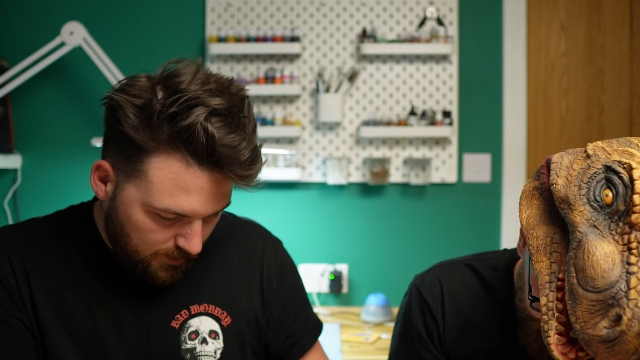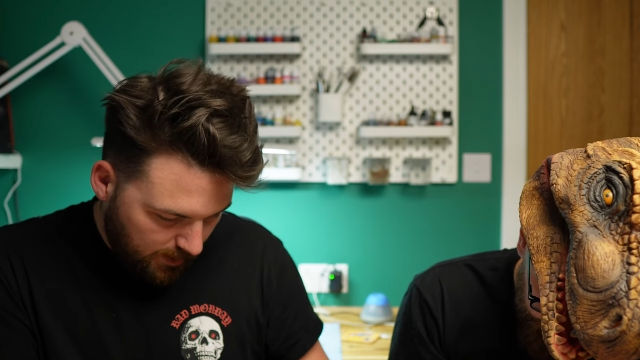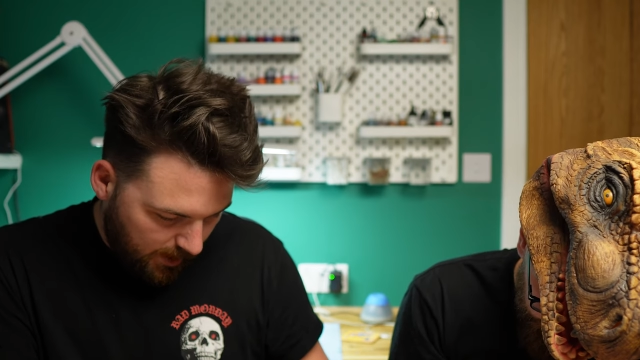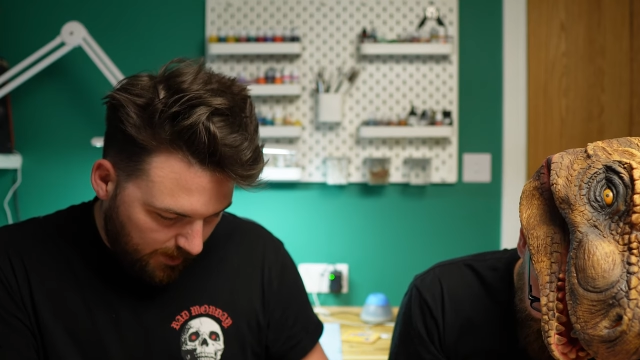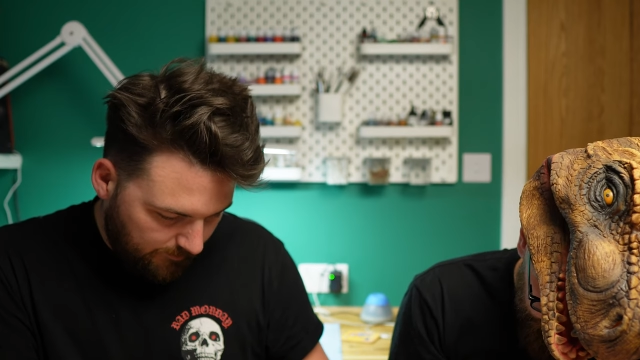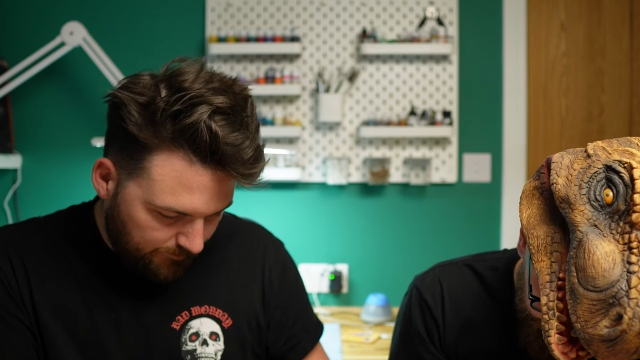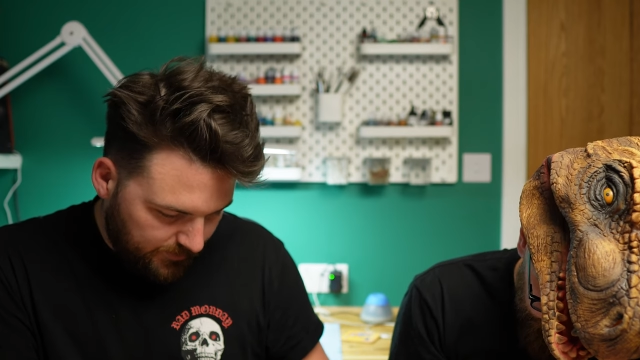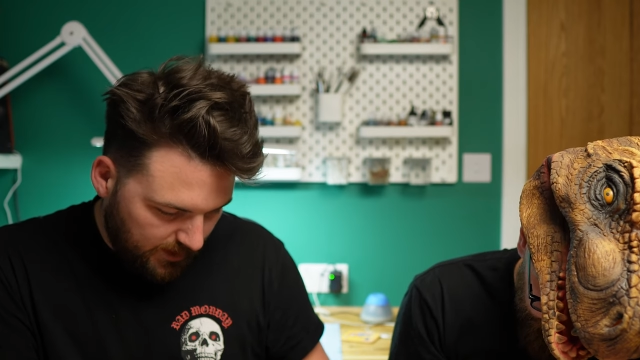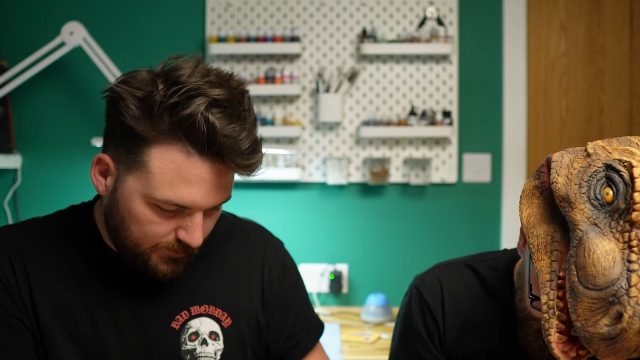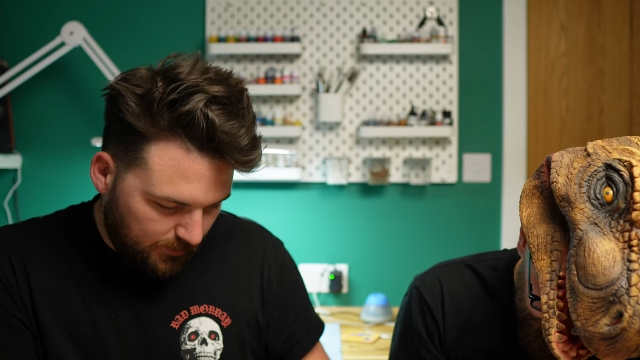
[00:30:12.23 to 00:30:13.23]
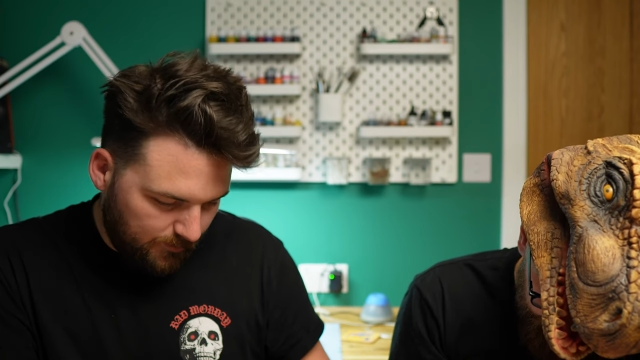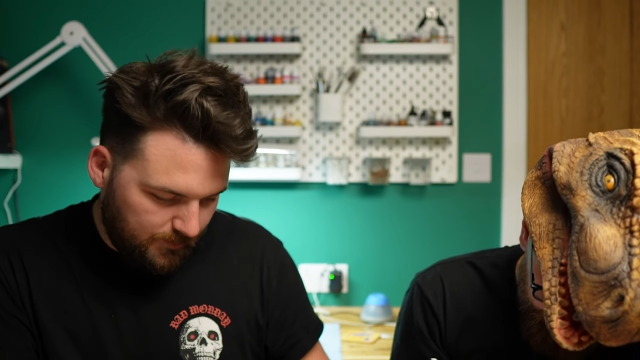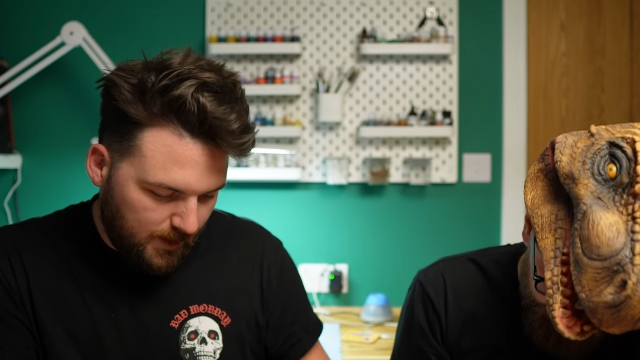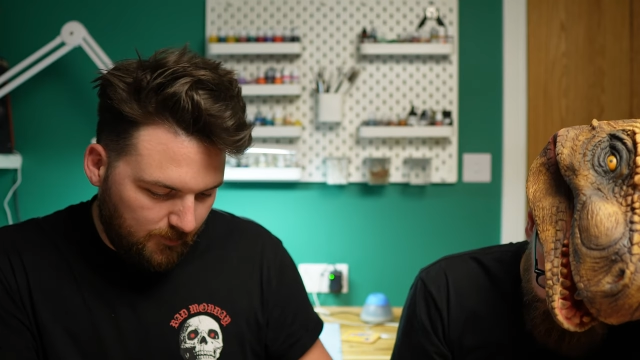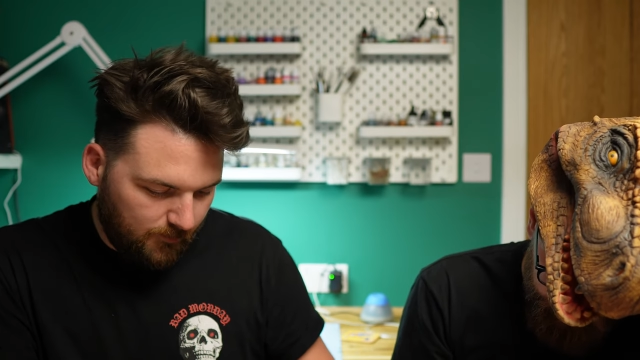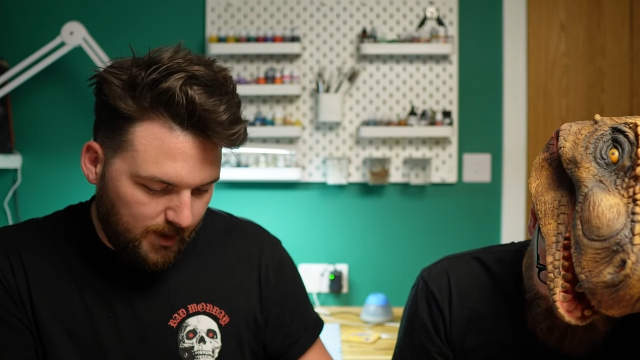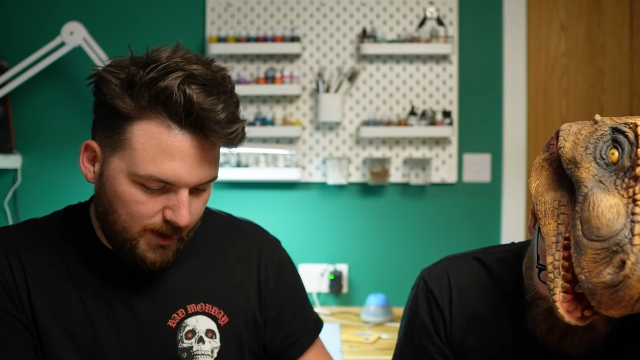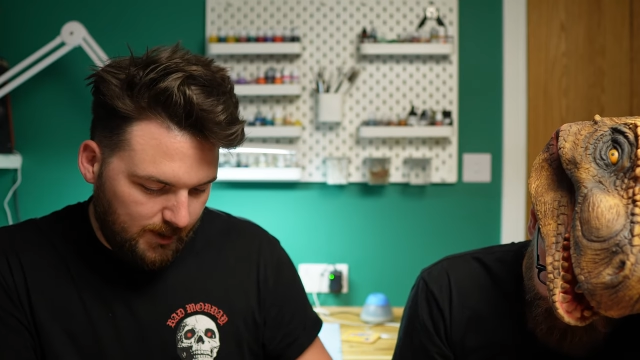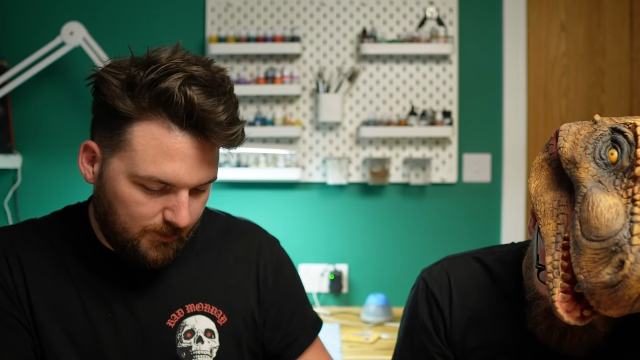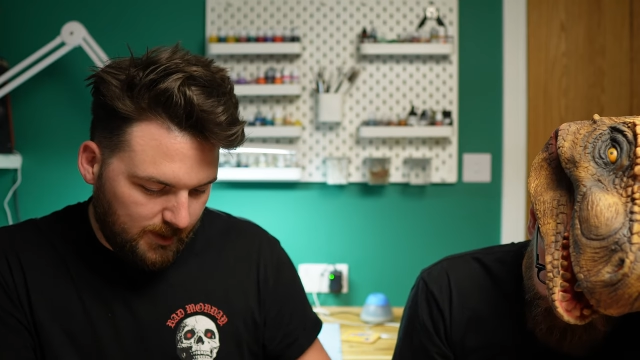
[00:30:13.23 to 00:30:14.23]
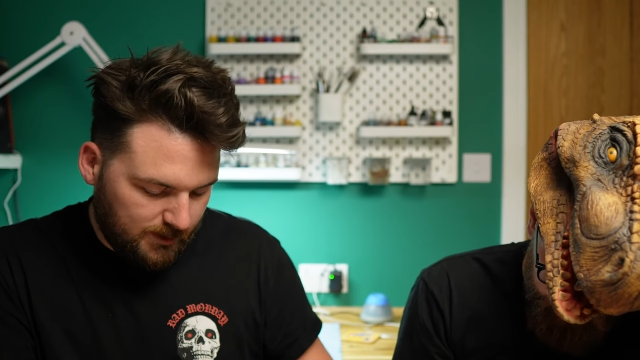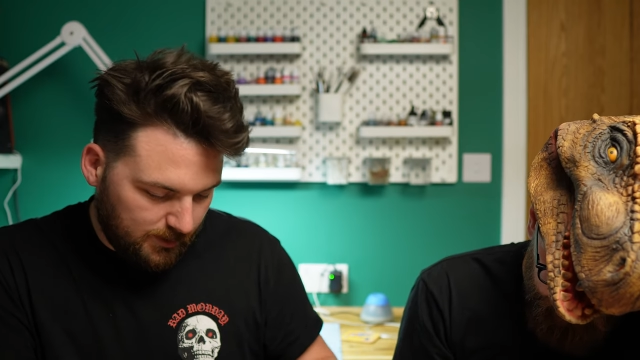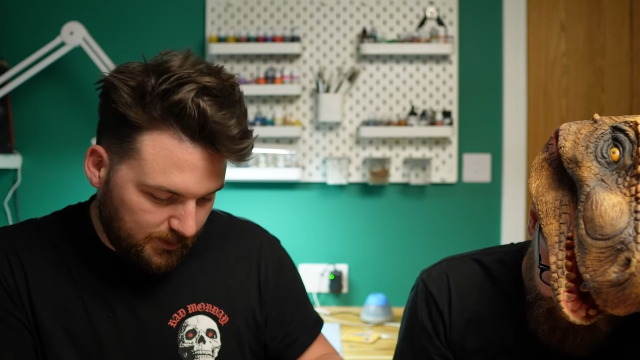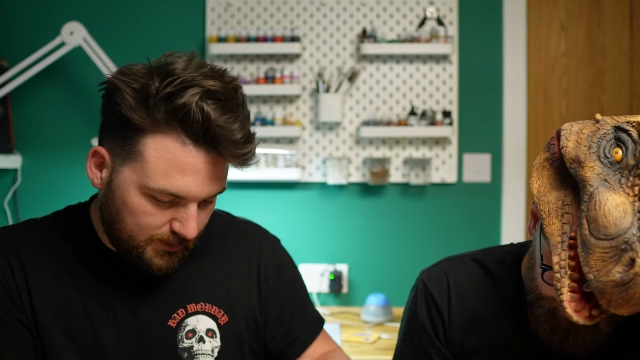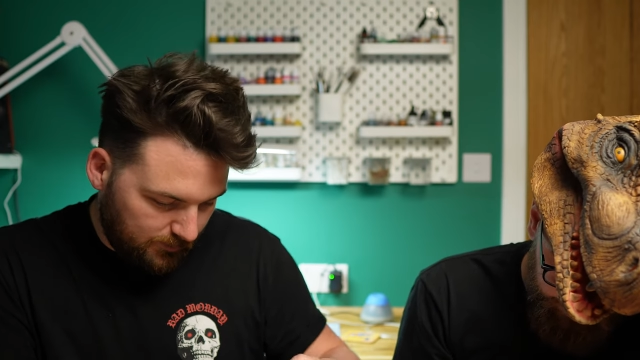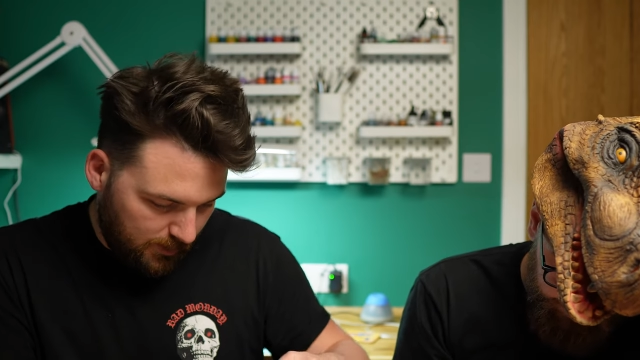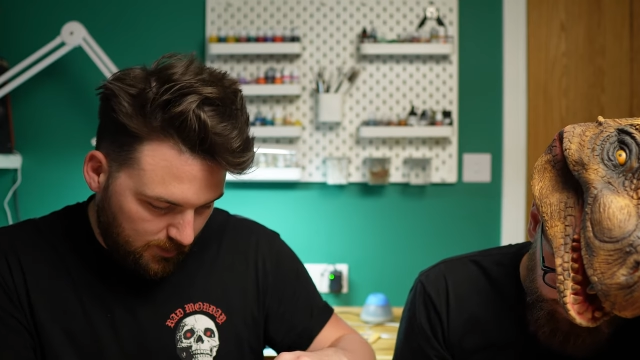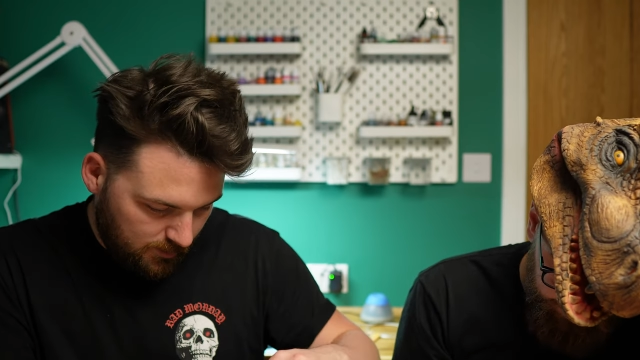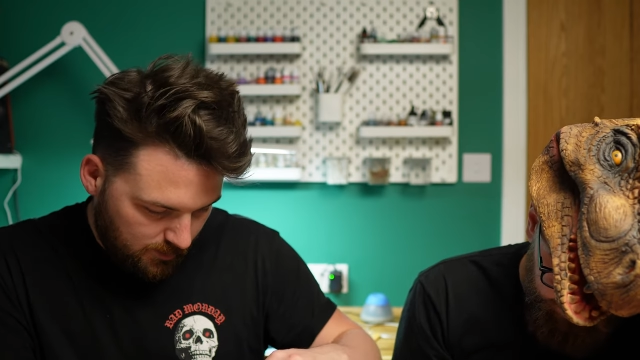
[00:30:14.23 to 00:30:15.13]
um, that's when it really, really shines through.